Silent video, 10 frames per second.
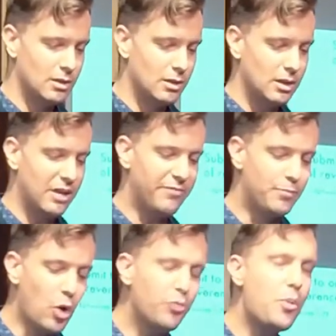If
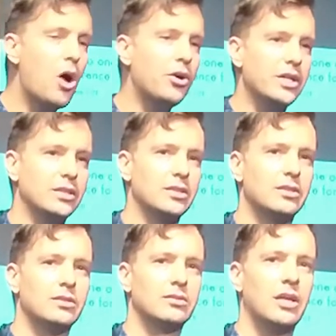both parties
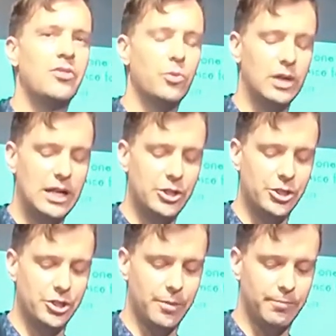in the
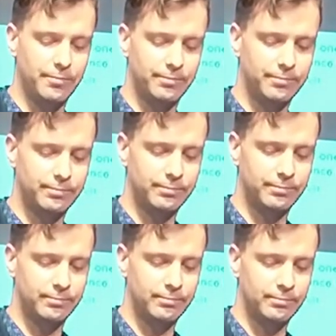relationship
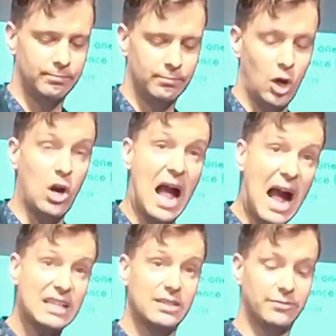are
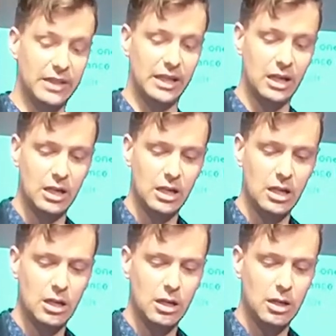actively
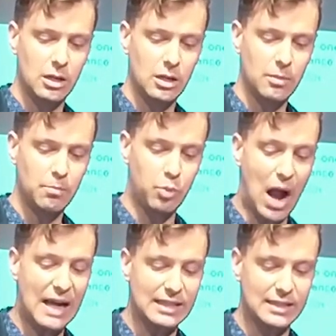
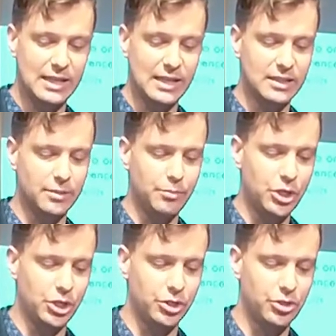practicing
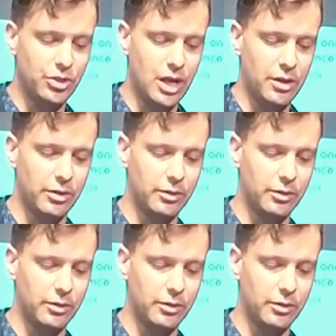submission to the other,